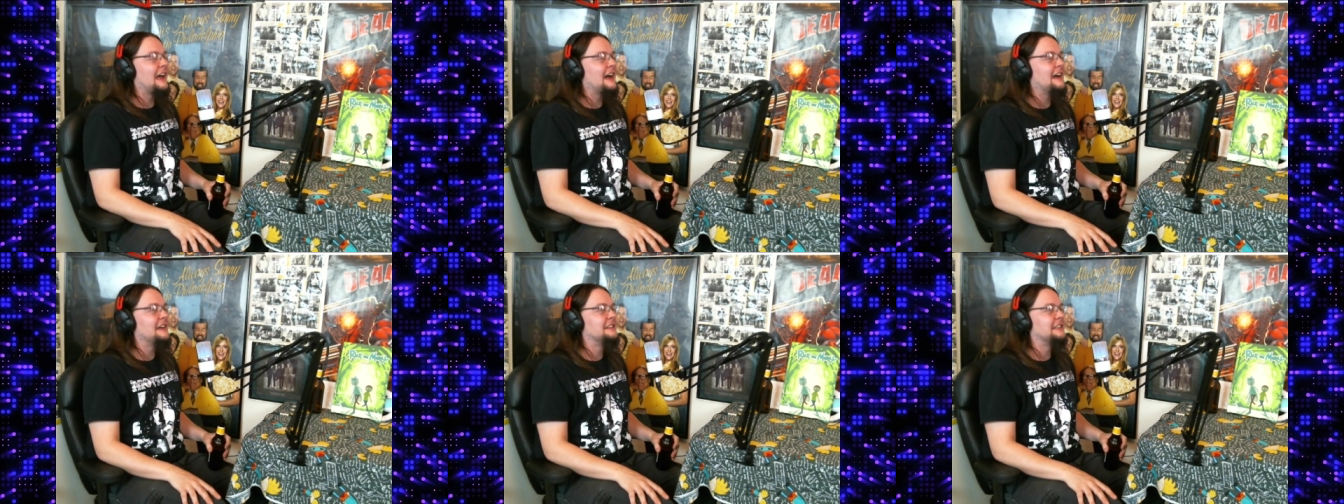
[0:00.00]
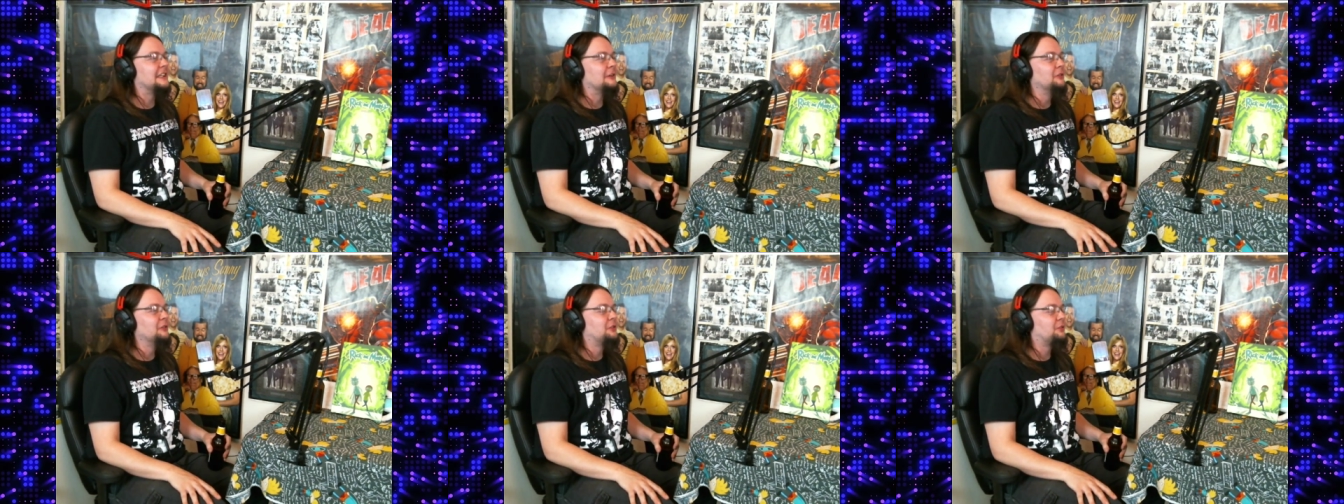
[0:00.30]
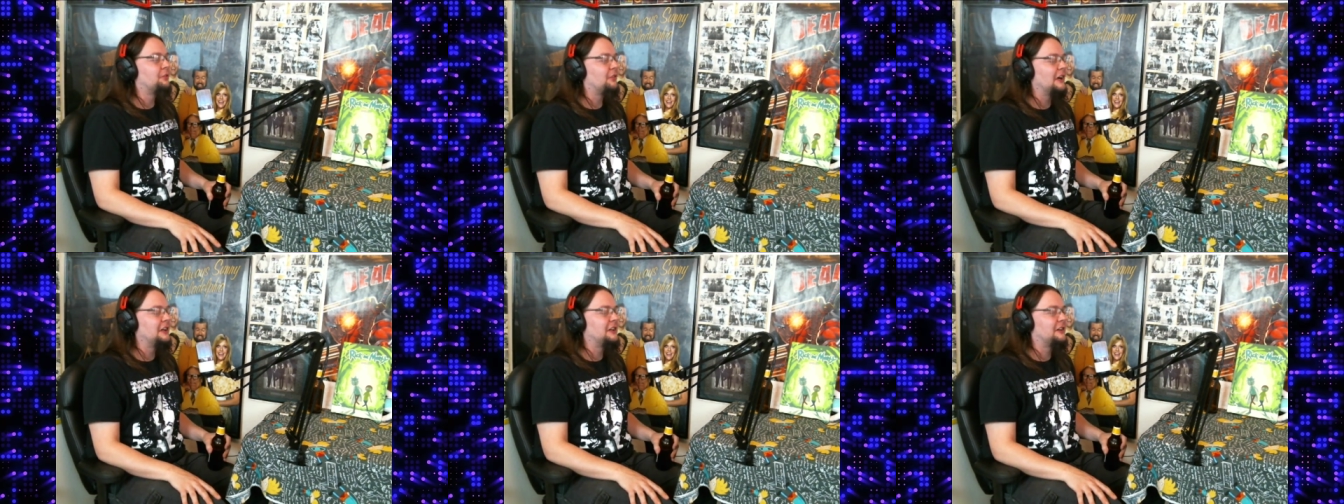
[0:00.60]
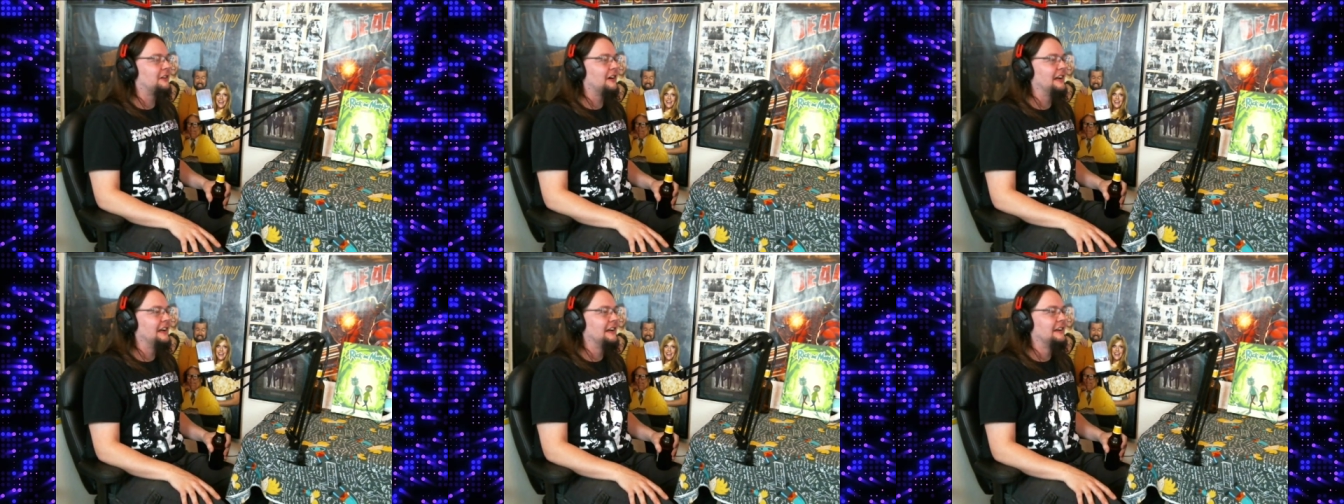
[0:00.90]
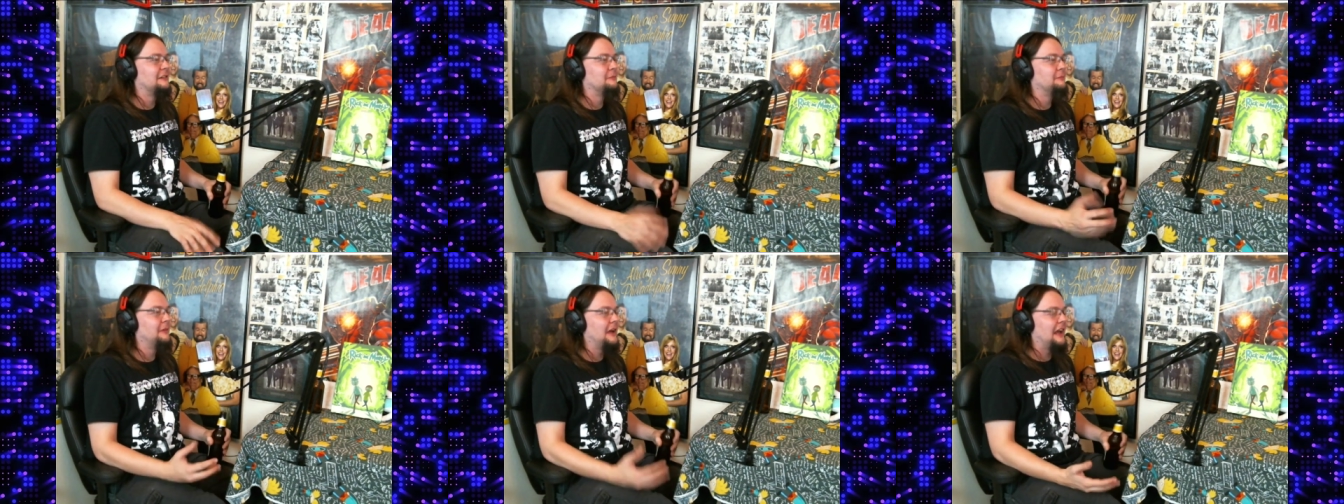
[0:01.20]
Yes, it was frustrating
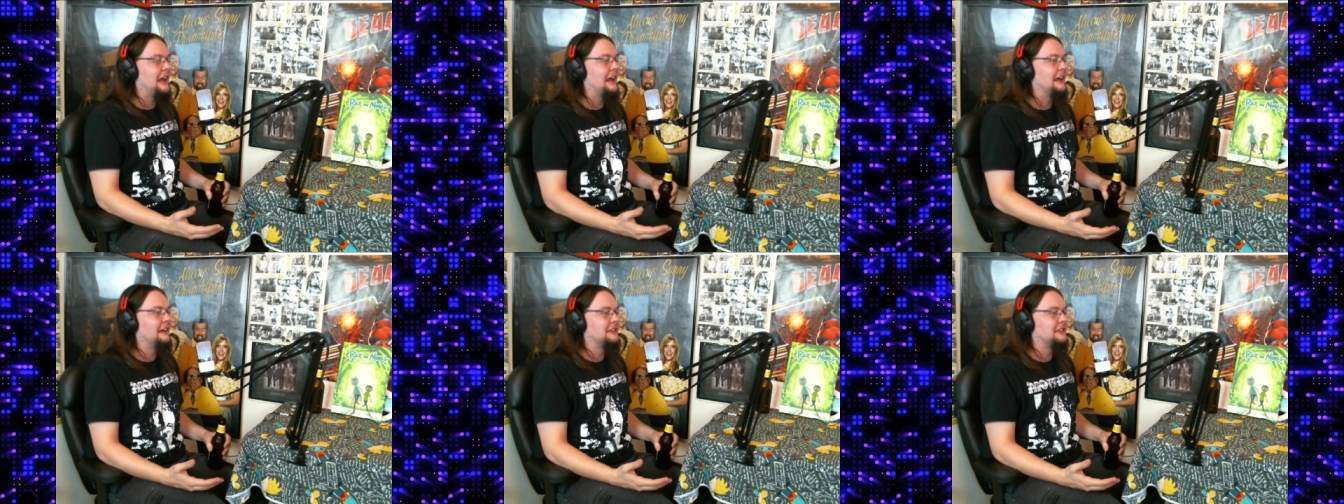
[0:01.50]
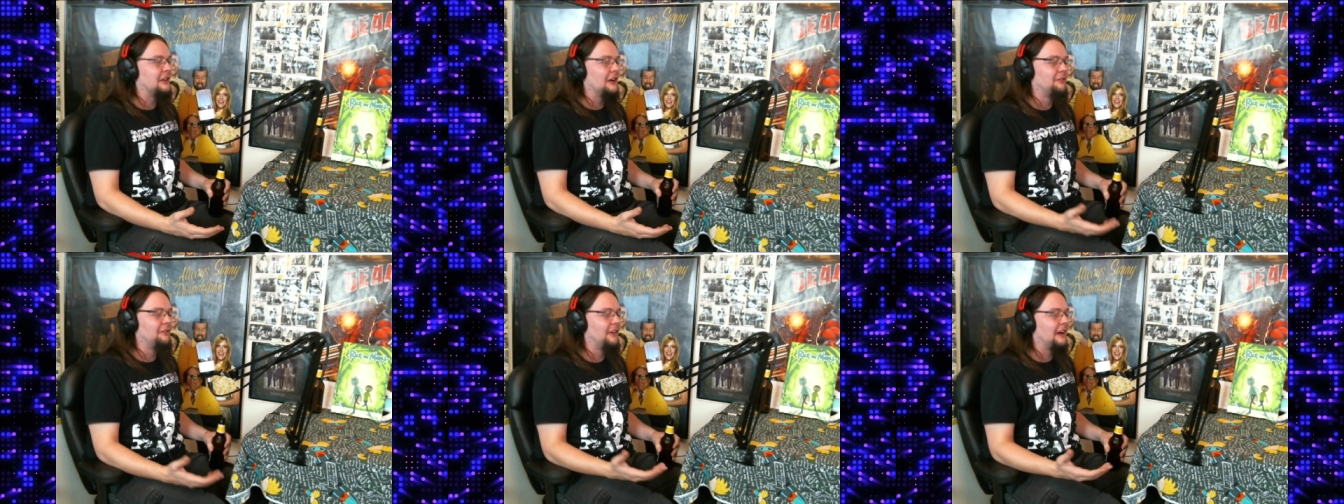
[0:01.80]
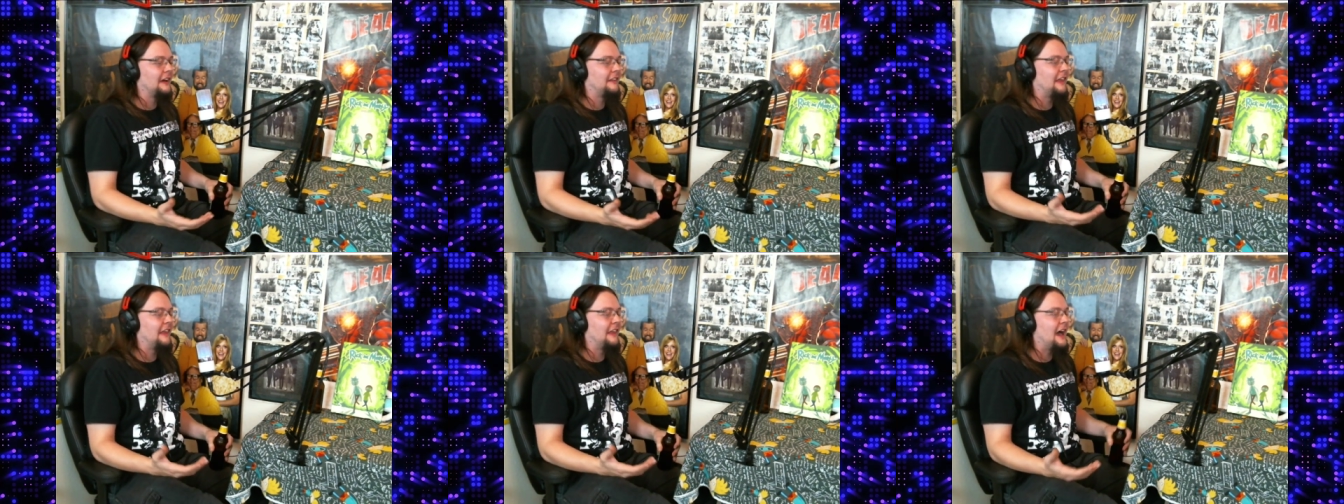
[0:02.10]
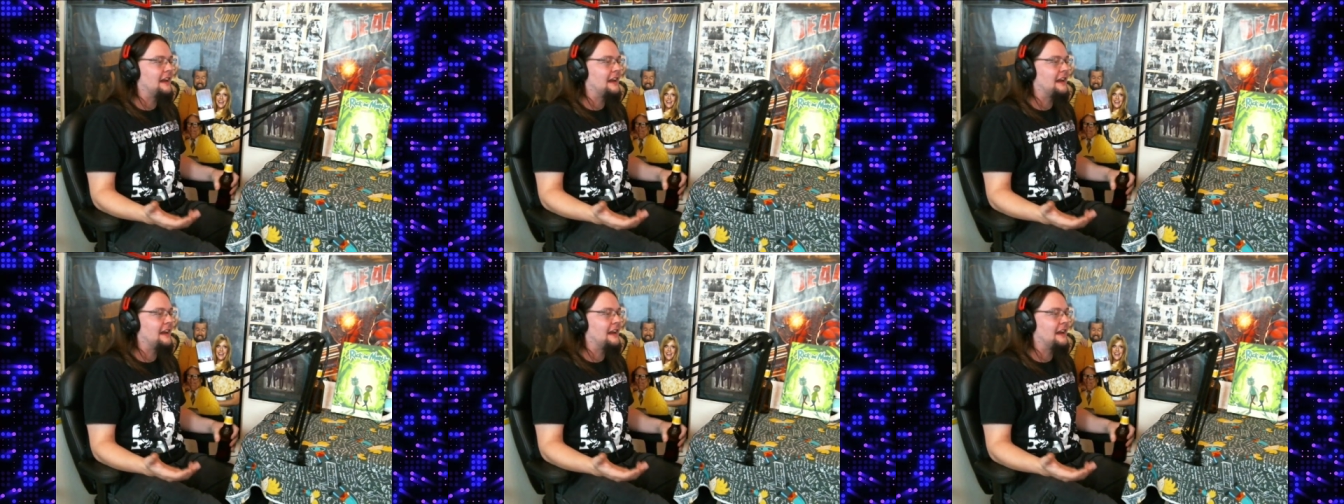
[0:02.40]
to me, stuff like that,